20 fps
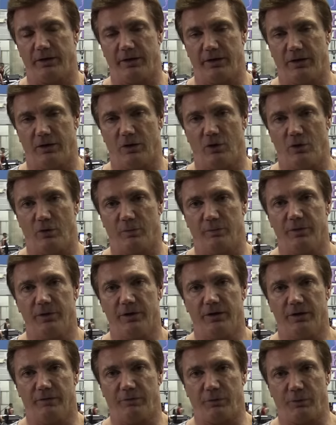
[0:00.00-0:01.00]
in at home
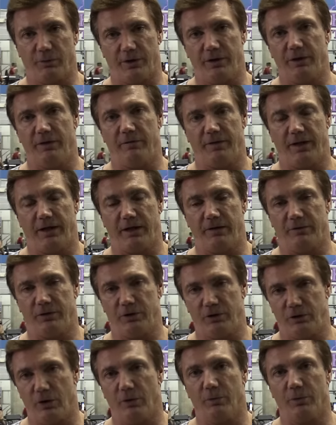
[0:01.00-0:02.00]
if you're innovative
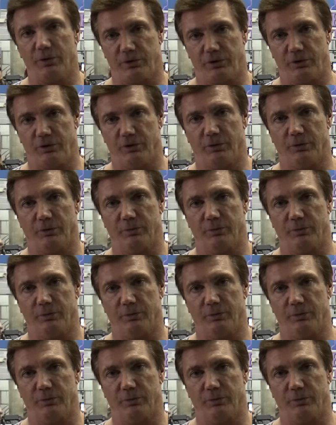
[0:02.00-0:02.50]
and you know what to do.